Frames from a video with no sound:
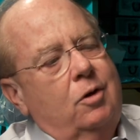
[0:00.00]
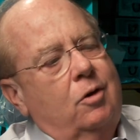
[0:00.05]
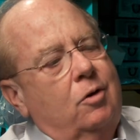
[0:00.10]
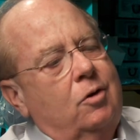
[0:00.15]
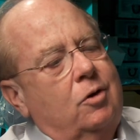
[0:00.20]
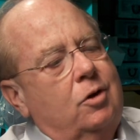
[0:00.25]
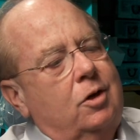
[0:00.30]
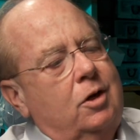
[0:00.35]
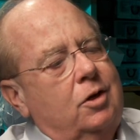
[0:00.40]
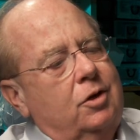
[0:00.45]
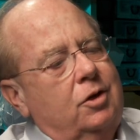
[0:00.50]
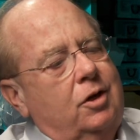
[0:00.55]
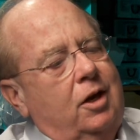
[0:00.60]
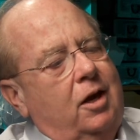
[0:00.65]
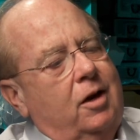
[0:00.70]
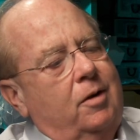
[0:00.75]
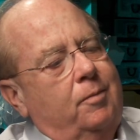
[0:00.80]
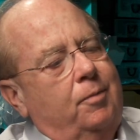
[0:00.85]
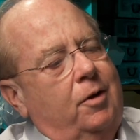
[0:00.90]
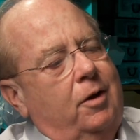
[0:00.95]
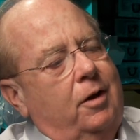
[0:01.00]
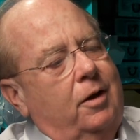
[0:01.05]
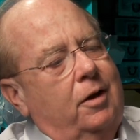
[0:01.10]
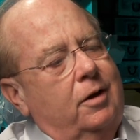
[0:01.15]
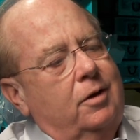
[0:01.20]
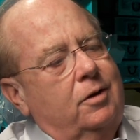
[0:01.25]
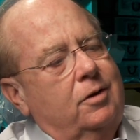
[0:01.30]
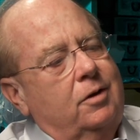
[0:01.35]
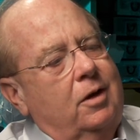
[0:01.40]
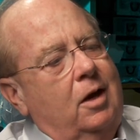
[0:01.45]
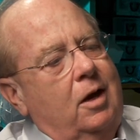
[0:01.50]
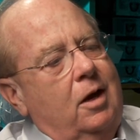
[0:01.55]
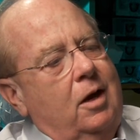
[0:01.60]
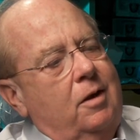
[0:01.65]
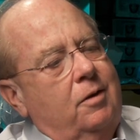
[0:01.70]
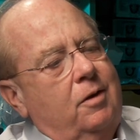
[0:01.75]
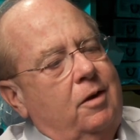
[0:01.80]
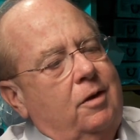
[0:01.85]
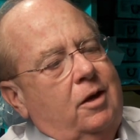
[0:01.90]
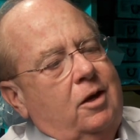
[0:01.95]
or disc out of place,
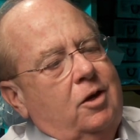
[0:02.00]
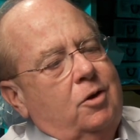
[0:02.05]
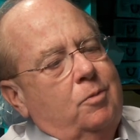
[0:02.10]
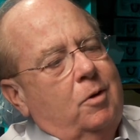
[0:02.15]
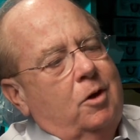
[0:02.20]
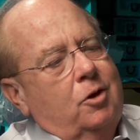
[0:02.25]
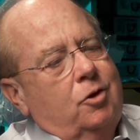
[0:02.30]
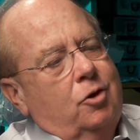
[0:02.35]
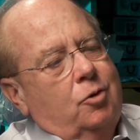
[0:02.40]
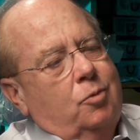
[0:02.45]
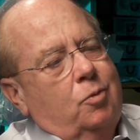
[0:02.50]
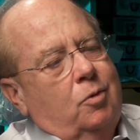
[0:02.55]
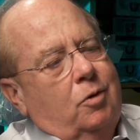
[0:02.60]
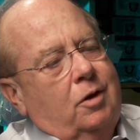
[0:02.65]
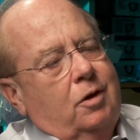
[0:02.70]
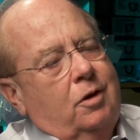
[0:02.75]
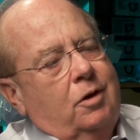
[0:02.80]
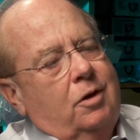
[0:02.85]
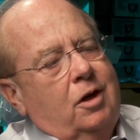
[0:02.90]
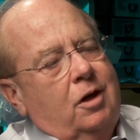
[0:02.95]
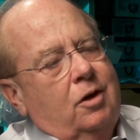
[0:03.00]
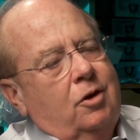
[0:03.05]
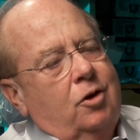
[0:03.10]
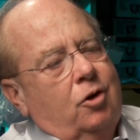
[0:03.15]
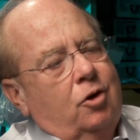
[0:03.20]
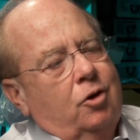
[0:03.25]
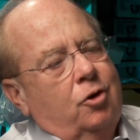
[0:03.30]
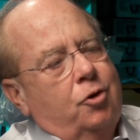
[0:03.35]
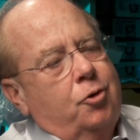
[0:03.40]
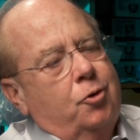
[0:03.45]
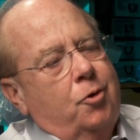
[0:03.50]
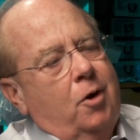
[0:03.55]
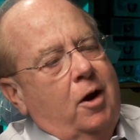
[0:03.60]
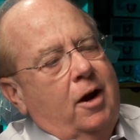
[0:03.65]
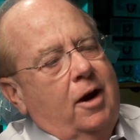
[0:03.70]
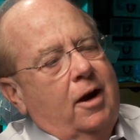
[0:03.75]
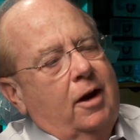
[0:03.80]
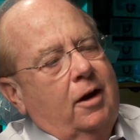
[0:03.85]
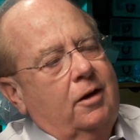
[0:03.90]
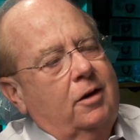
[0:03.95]
then these muscles will tend to
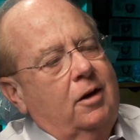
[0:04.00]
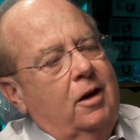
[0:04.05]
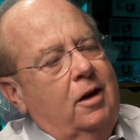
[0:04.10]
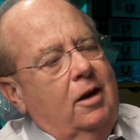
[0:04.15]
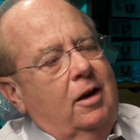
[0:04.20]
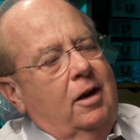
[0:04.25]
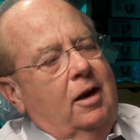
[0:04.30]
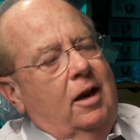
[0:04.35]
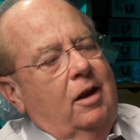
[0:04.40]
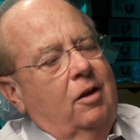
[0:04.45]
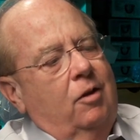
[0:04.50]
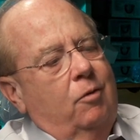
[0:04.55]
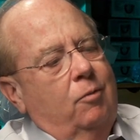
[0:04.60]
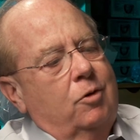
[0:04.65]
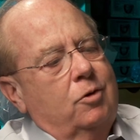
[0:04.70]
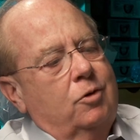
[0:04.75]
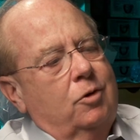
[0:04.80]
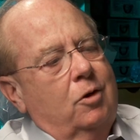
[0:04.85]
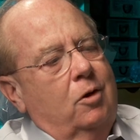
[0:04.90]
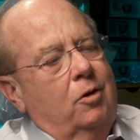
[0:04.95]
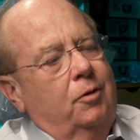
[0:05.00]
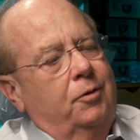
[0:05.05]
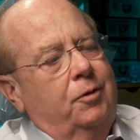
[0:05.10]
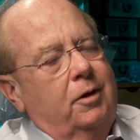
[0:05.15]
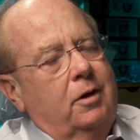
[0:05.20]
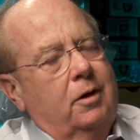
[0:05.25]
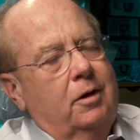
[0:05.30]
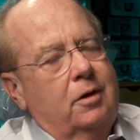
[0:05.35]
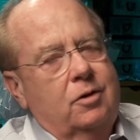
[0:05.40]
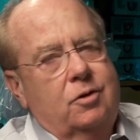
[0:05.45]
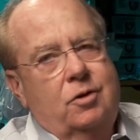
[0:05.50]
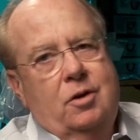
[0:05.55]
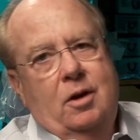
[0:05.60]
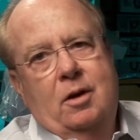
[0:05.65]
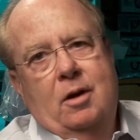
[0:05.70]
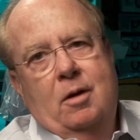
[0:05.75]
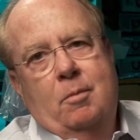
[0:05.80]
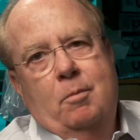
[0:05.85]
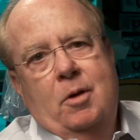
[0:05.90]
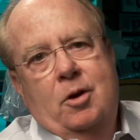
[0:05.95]
contract, and the result is
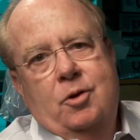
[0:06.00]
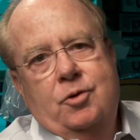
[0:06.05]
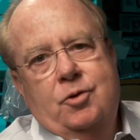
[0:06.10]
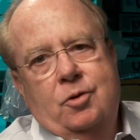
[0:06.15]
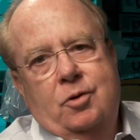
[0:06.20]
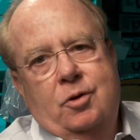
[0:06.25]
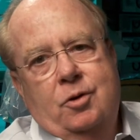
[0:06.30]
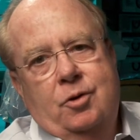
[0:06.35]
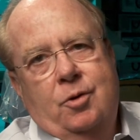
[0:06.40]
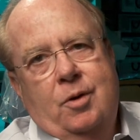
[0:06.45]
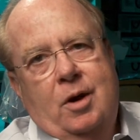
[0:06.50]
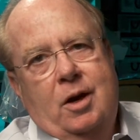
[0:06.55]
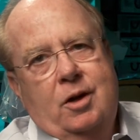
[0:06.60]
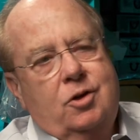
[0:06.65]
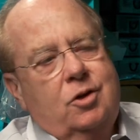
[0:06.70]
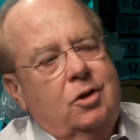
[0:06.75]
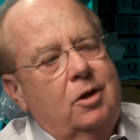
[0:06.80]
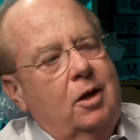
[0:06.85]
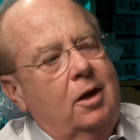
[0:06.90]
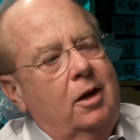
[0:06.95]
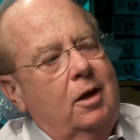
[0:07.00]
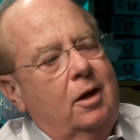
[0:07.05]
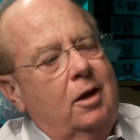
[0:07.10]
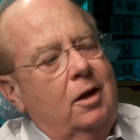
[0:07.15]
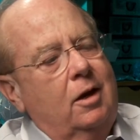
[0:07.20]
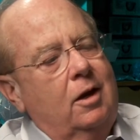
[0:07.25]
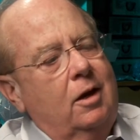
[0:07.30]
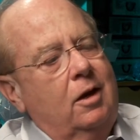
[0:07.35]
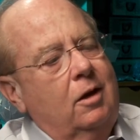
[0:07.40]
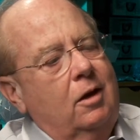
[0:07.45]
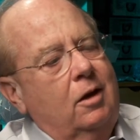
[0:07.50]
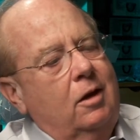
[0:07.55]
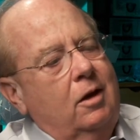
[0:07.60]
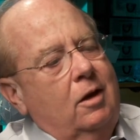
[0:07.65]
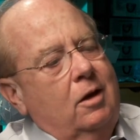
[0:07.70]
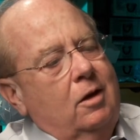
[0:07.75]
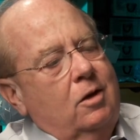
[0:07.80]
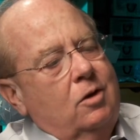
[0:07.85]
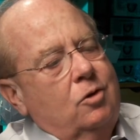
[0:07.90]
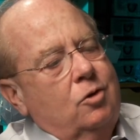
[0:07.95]
muscle contraction headache,
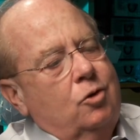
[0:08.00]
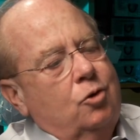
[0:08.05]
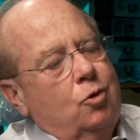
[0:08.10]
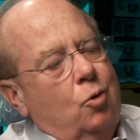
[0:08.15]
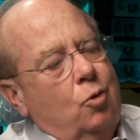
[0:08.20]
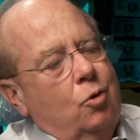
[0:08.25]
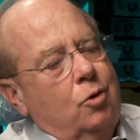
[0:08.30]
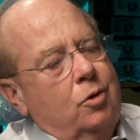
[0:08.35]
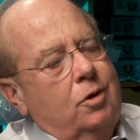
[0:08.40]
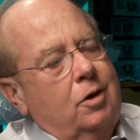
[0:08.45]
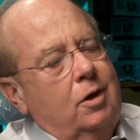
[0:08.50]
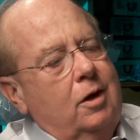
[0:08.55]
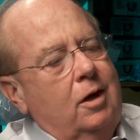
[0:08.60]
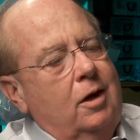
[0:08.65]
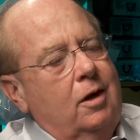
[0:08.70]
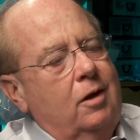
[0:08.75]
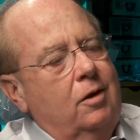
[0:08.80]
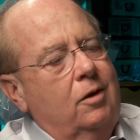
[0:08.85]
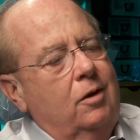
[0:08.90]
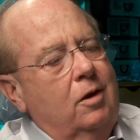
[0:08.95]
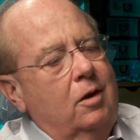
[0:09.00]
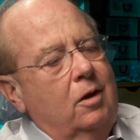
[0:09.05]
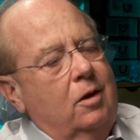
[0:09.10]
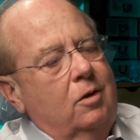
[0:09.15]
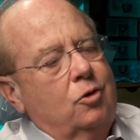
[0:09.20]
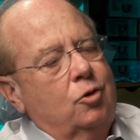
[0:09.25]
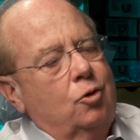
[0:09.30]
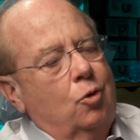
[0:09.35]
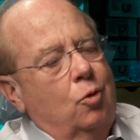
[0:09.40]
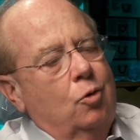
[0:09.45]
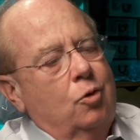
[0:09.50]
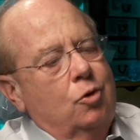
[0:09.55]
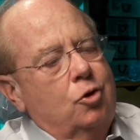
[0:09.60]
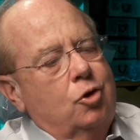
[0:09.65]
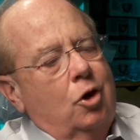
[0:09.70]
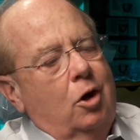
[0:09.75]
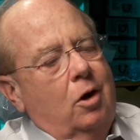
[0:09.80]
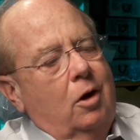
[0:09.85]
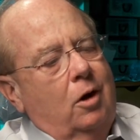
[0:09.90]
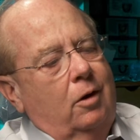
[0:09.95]
sore teeth, sore
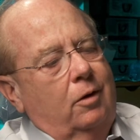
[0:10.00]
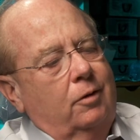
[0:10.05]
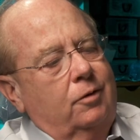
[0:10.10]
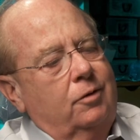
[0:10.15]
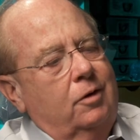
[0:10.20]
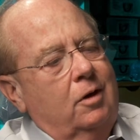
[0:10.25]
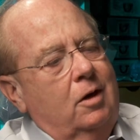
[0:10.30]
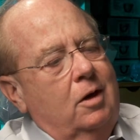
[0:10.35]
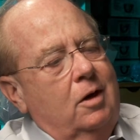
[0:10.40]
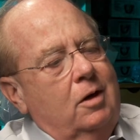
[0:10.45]
jaws.